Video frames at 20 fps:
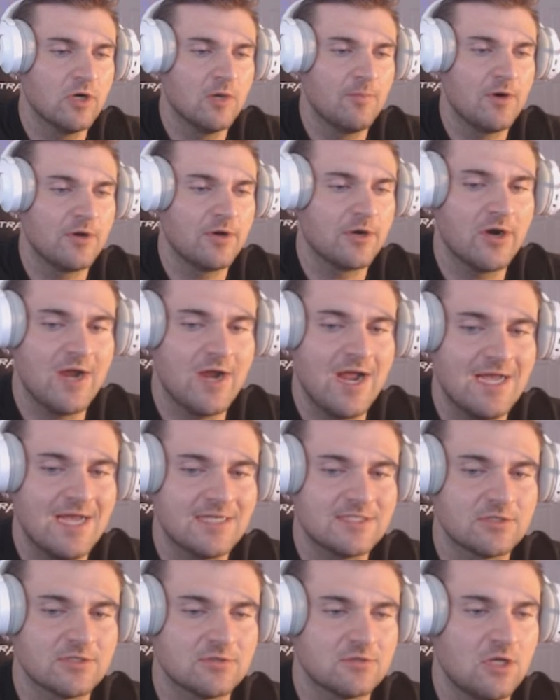We're up on our
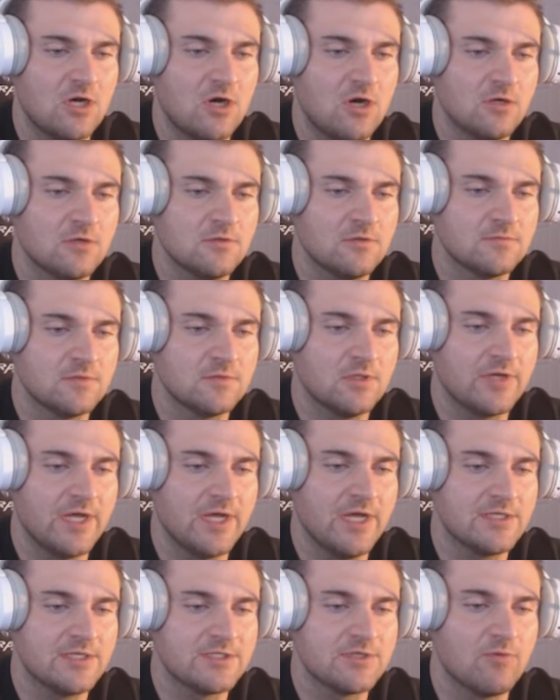Aster long.
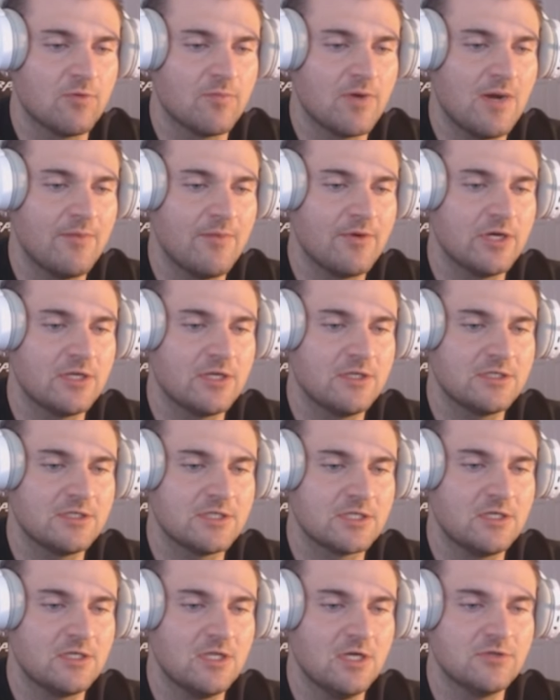Okay, so we're probably going to
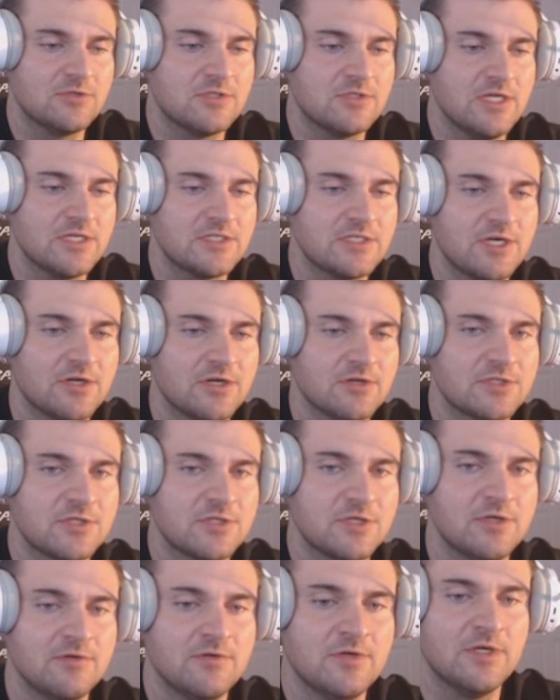look to close this here
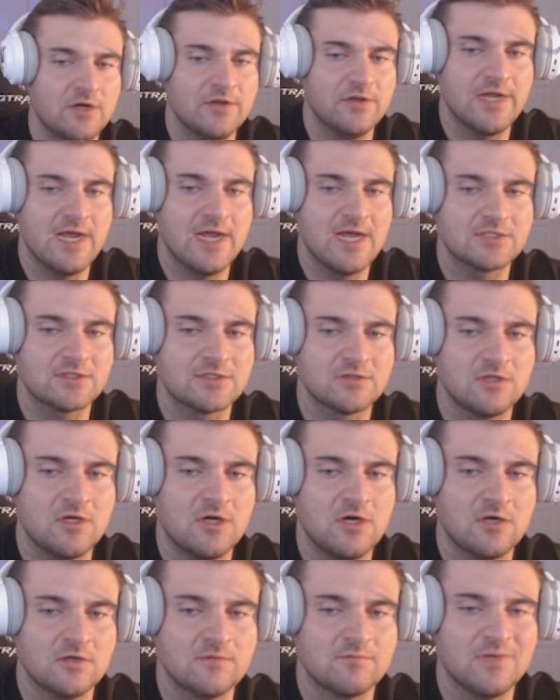soon on the Aster
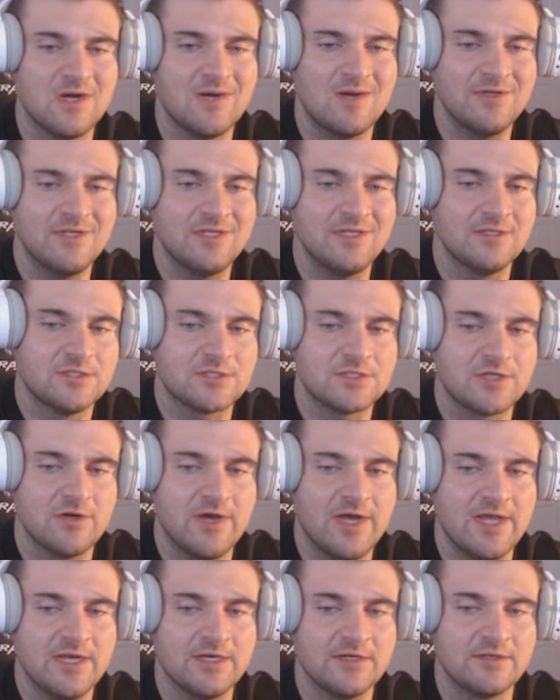long. Probably just
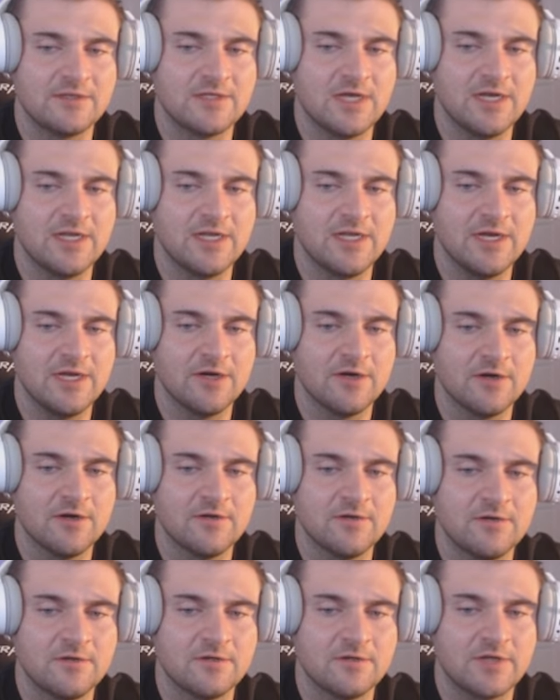go ahead and cut it here.
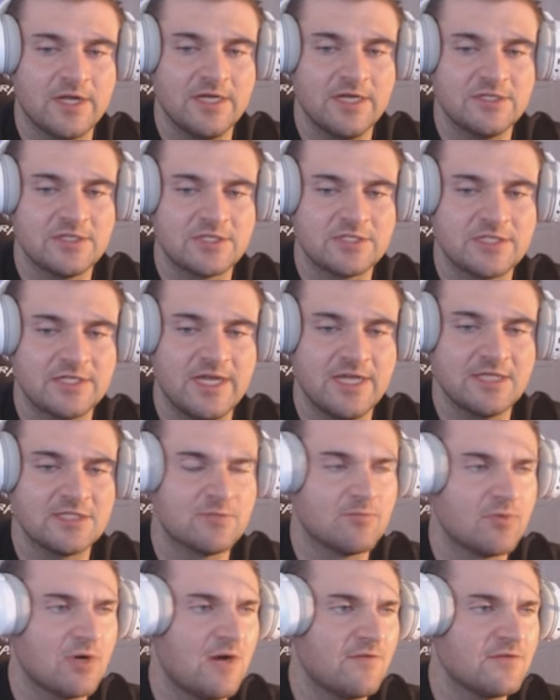Okay, just to gain
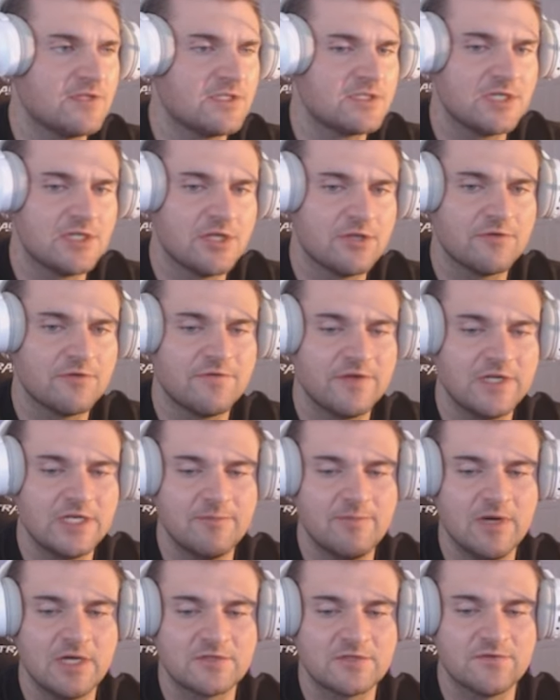some profit. That's another
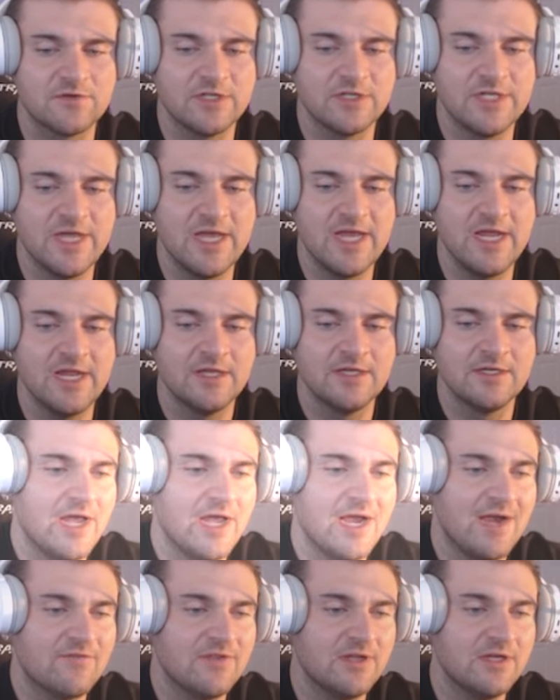50 bucks for the day.
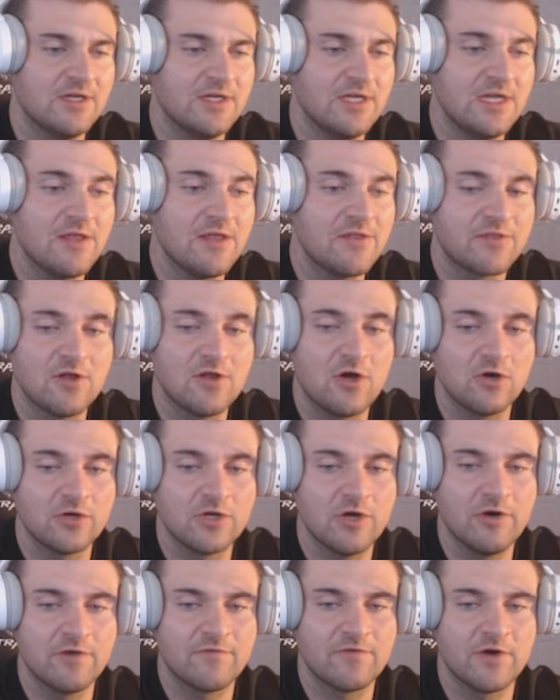have the ETH
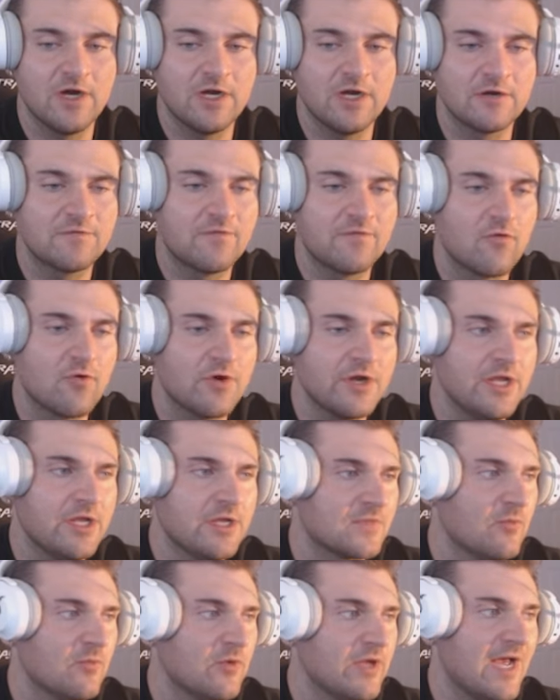long going for
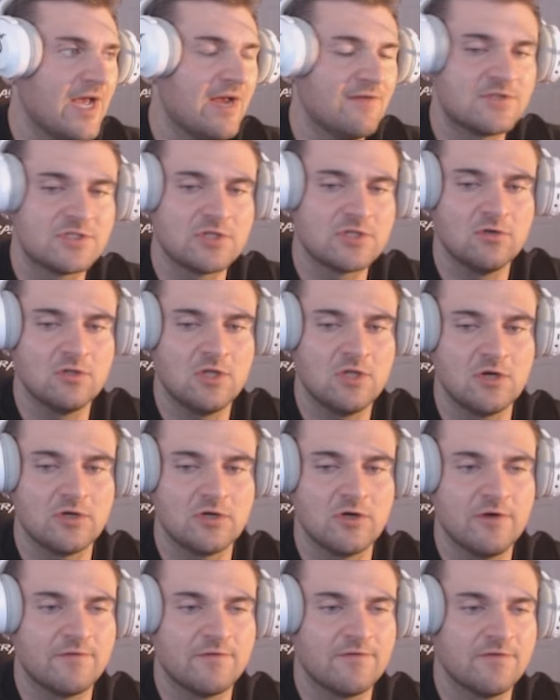140, and we have Sol
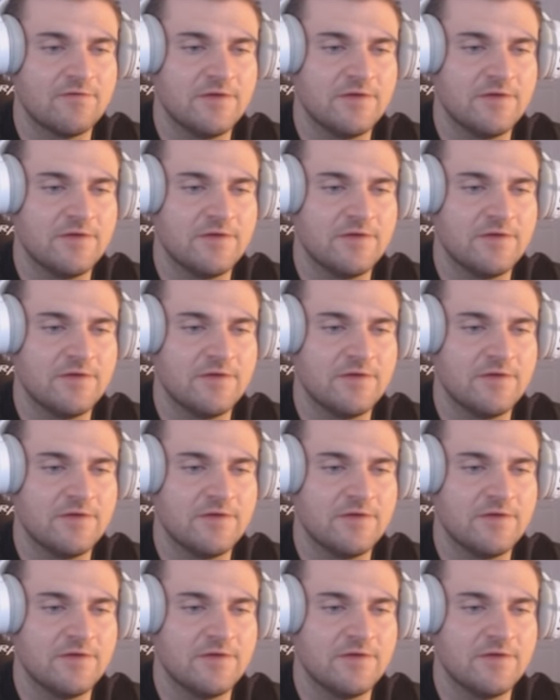long going for